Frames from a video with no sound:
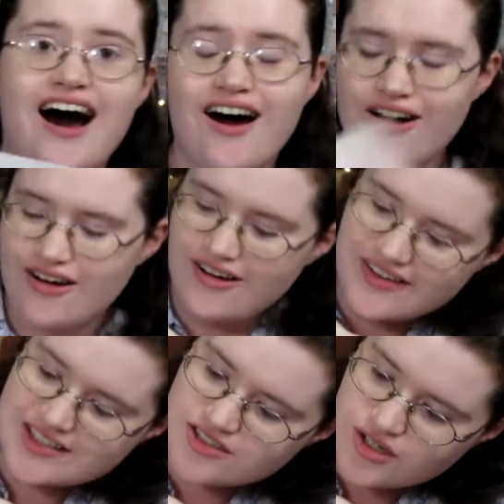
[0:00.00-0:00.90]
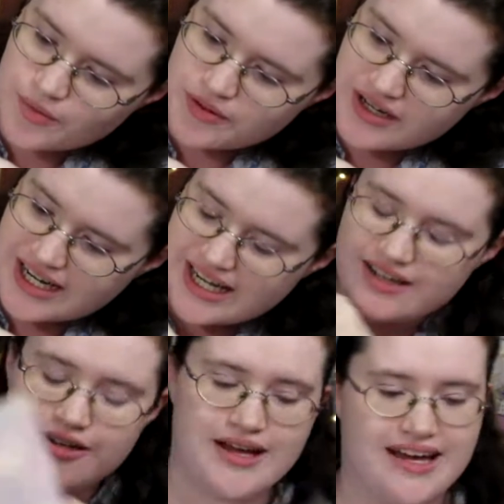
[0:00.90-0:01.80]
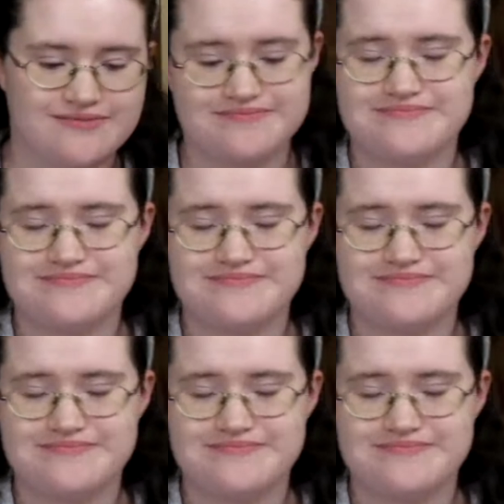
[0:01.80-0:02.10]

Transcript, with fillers: Oh, that's so pretty. Okay.